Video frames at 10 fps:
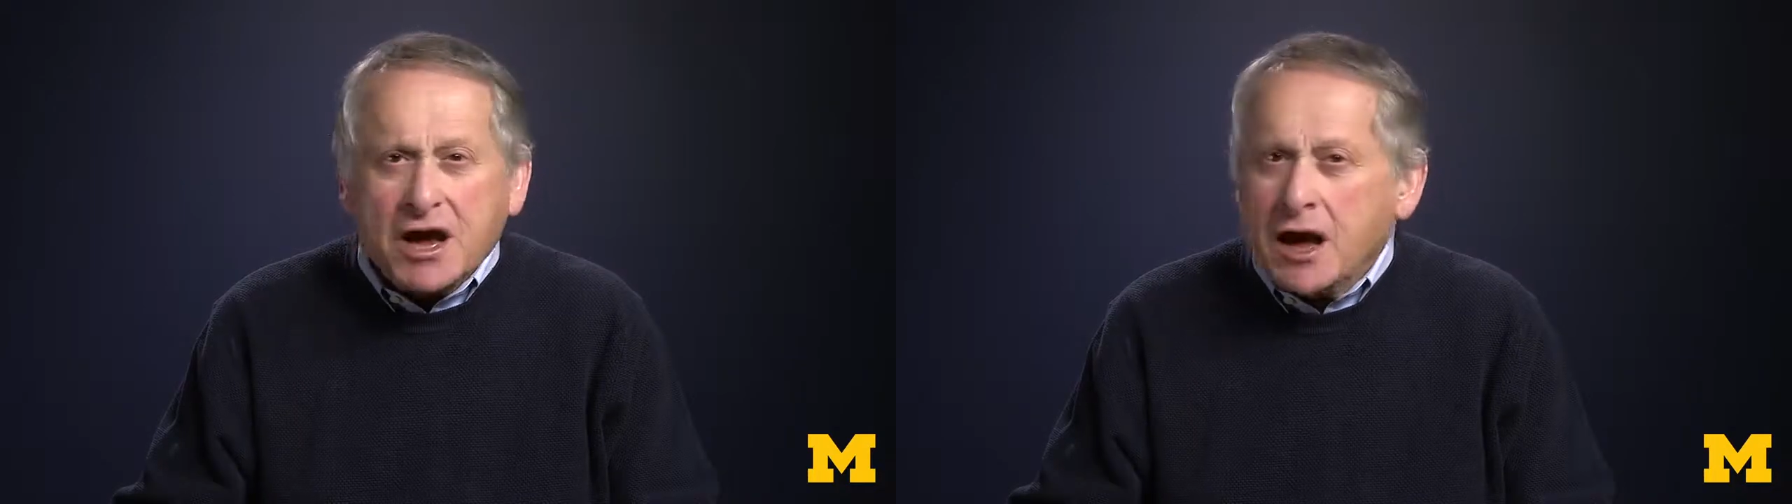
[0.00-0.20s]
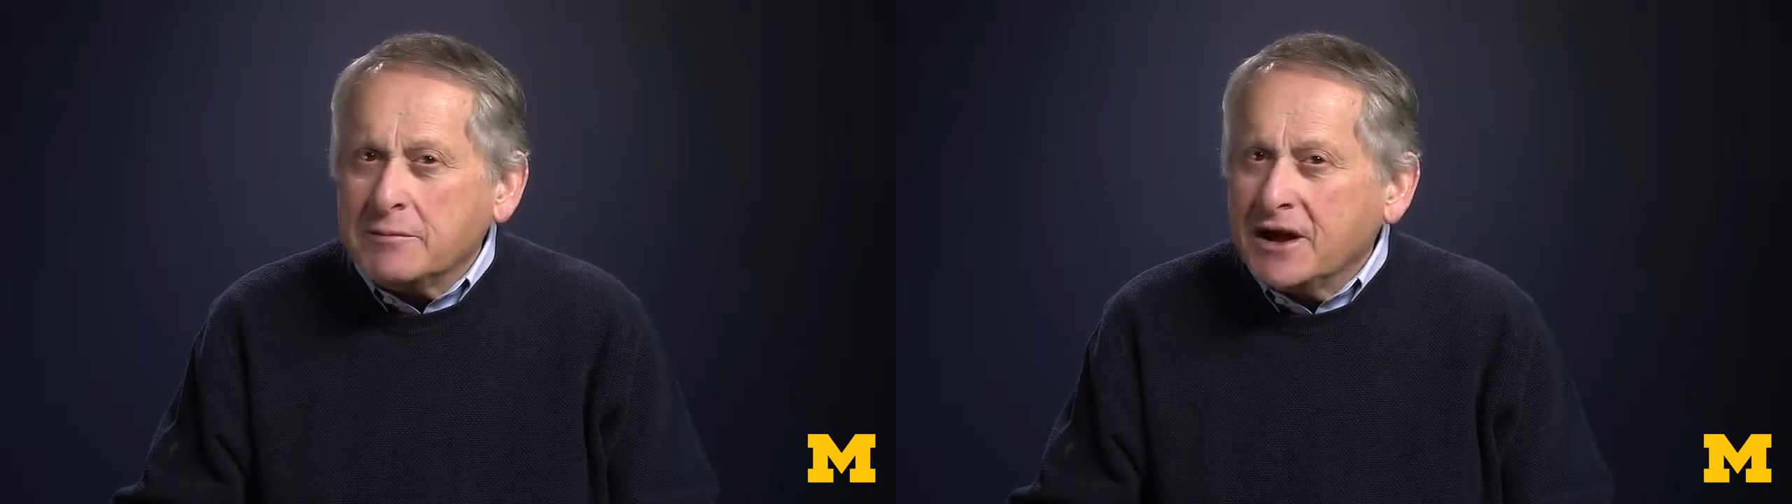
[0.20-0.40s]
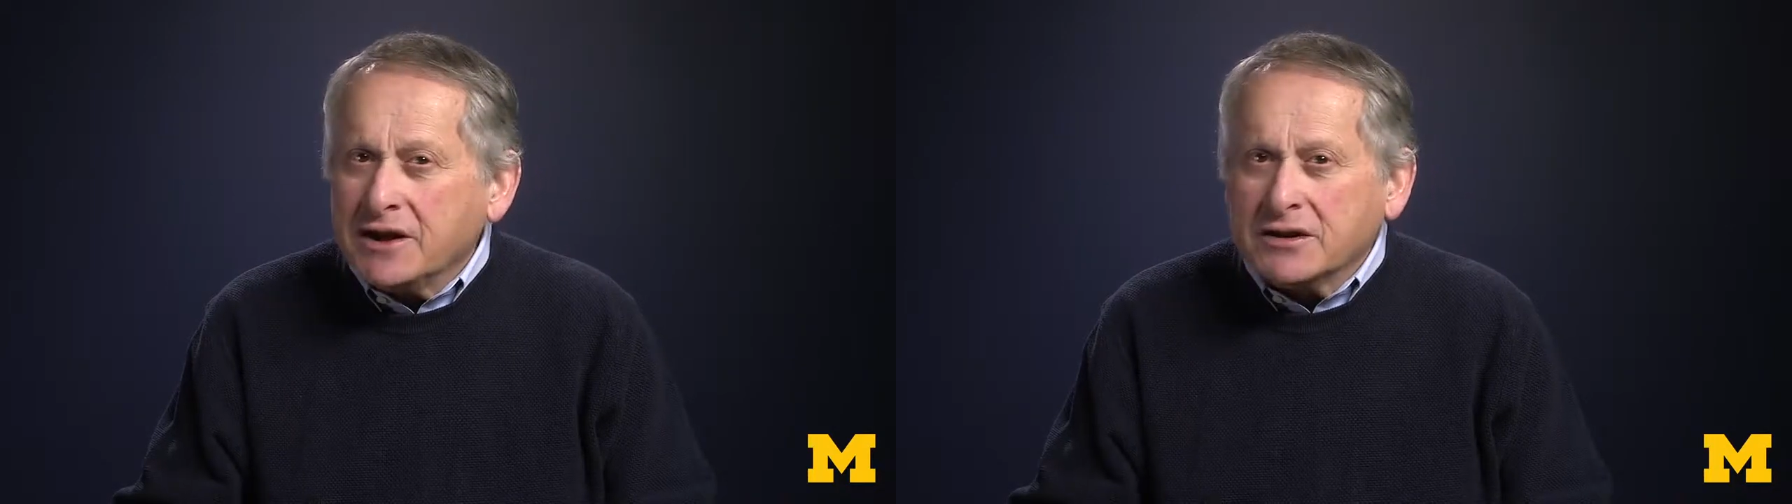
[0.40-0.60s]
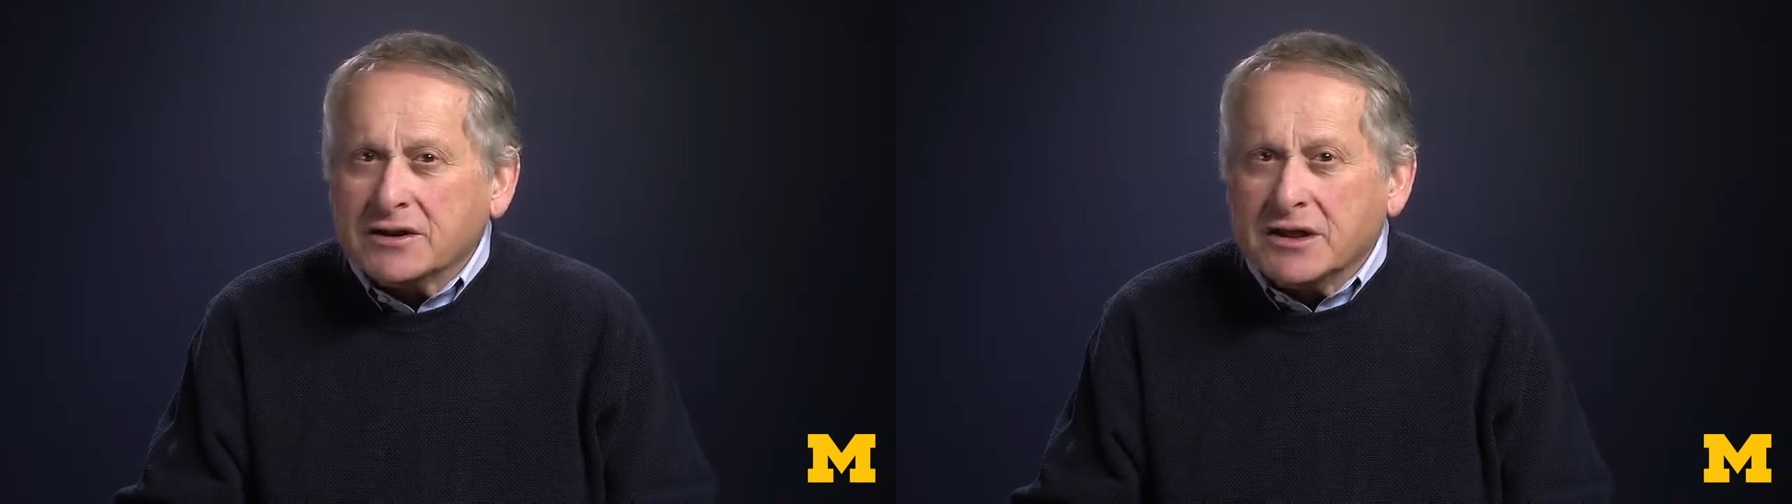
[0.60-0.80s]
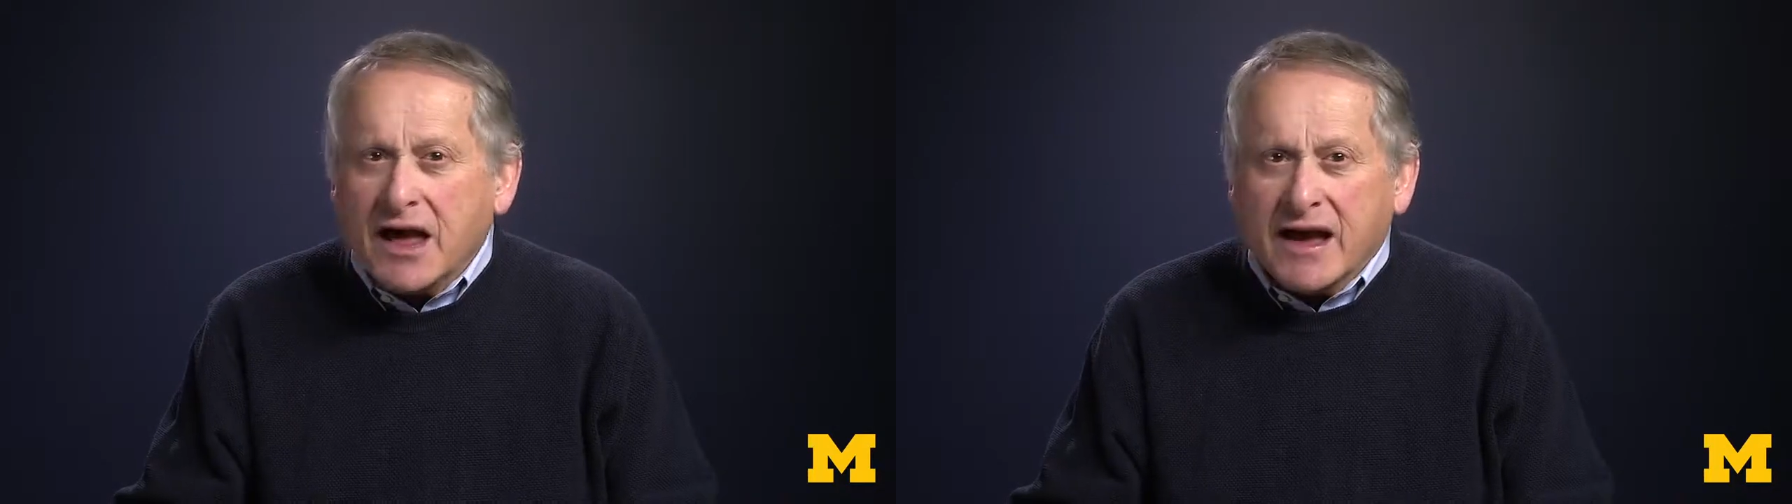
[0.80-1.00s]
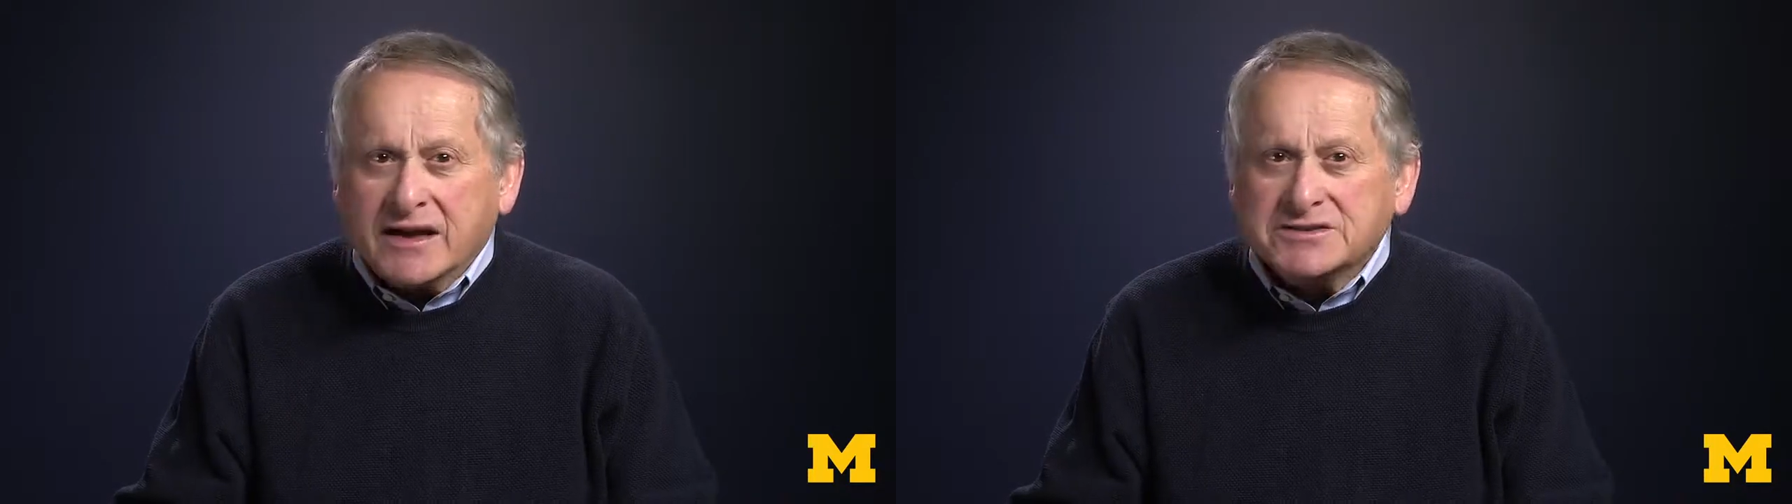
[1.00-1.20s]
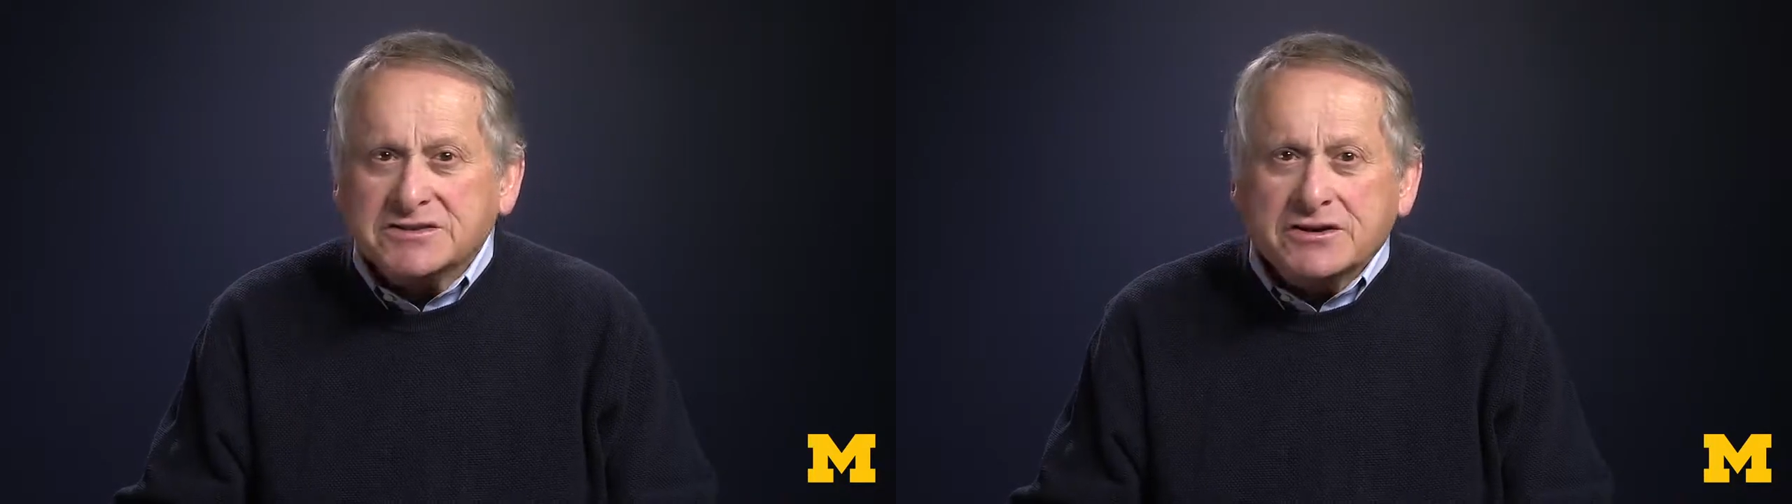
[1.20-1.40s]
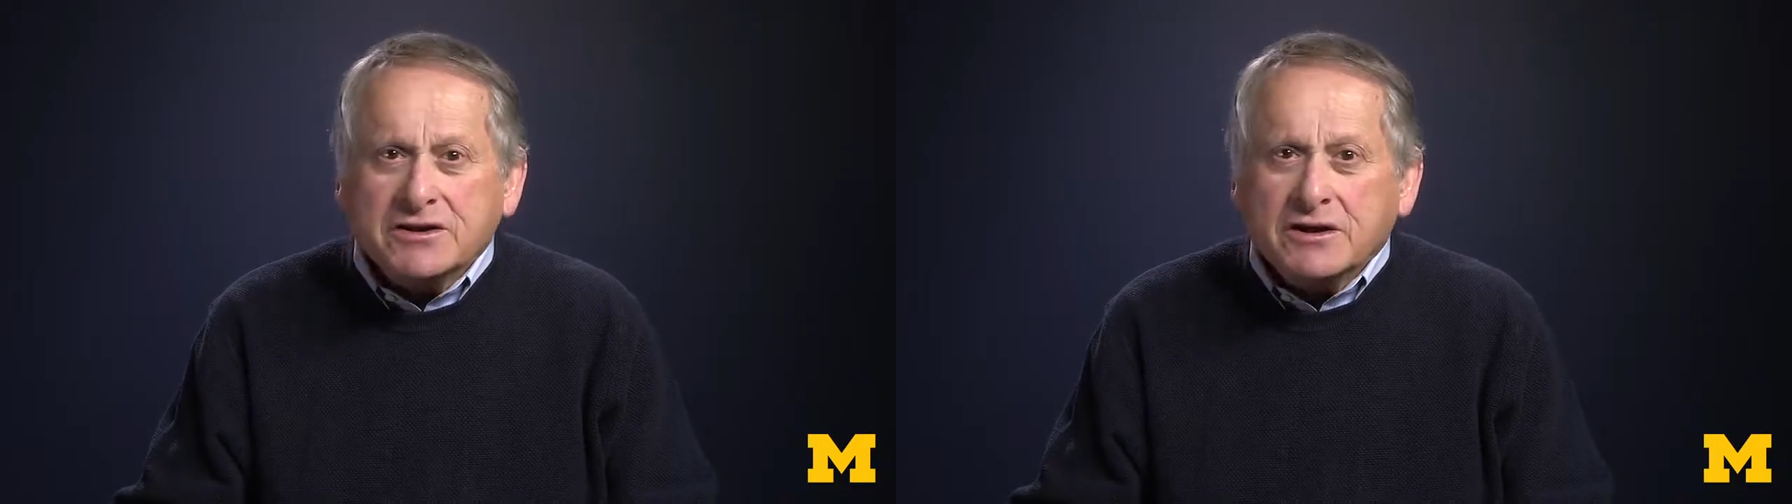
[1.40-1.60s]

comment in class